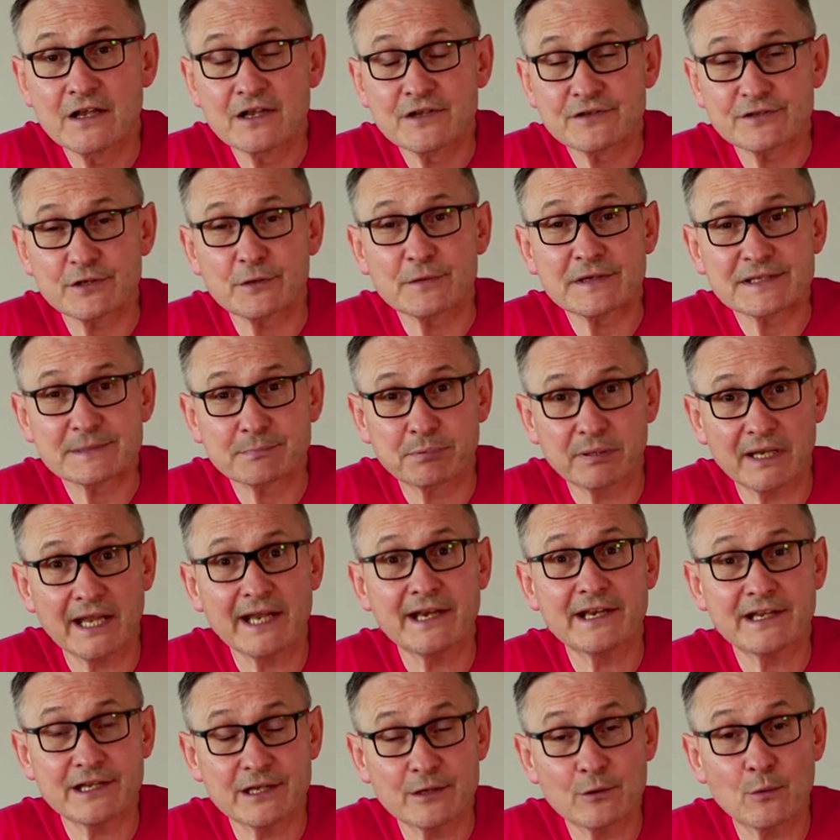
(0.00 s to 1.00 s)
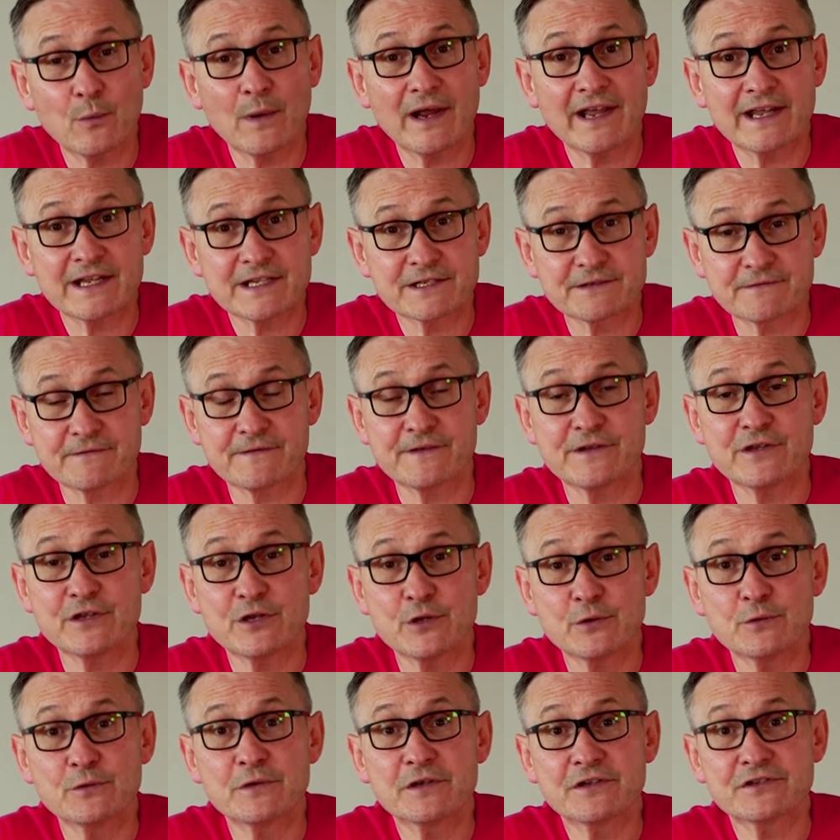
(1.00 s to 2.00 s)
So there's plenty of ways for
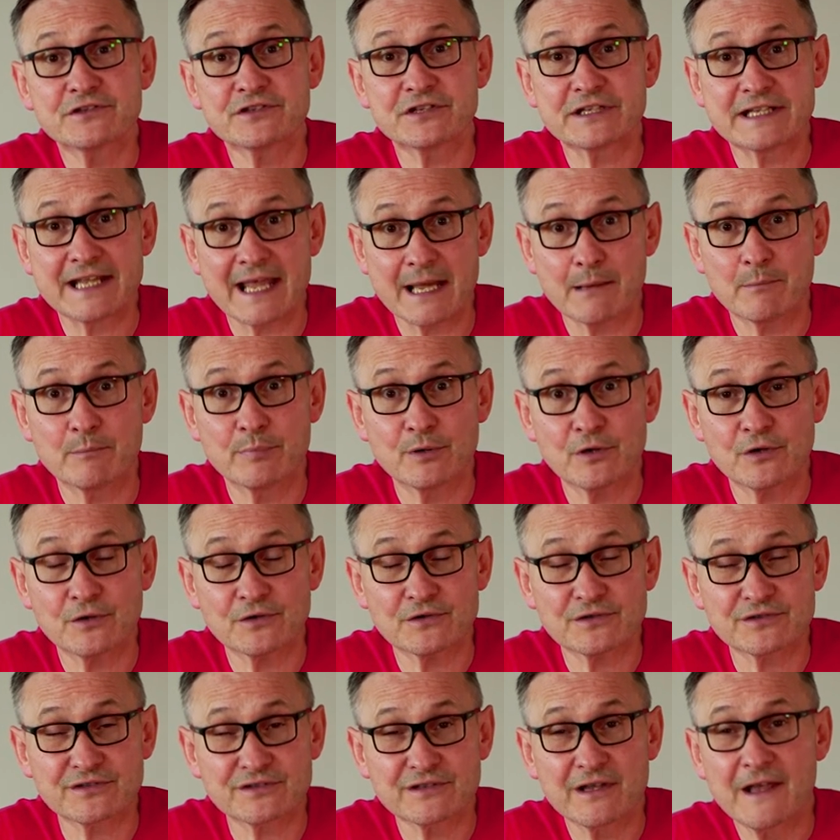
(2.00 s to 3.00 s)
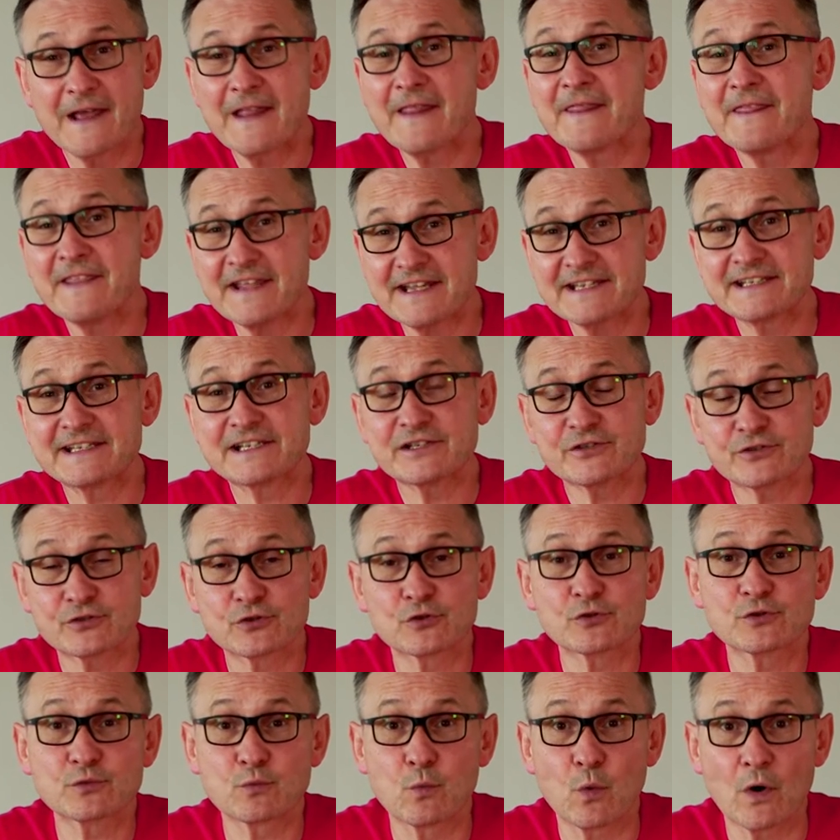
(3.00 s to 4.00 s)
you to get books. This is
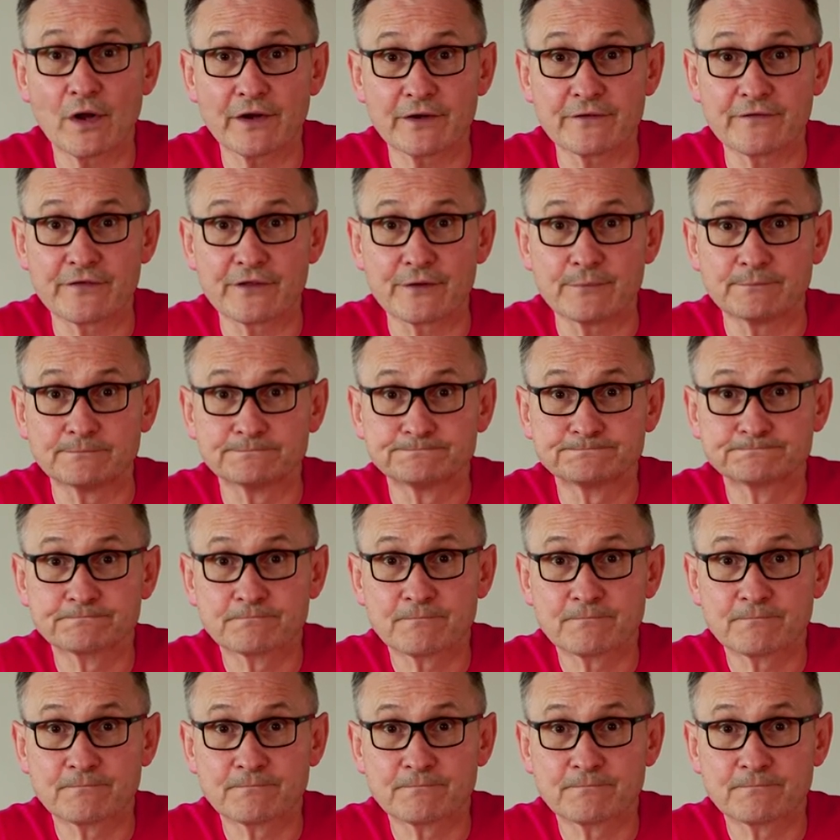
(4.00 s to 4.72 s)
just one of them.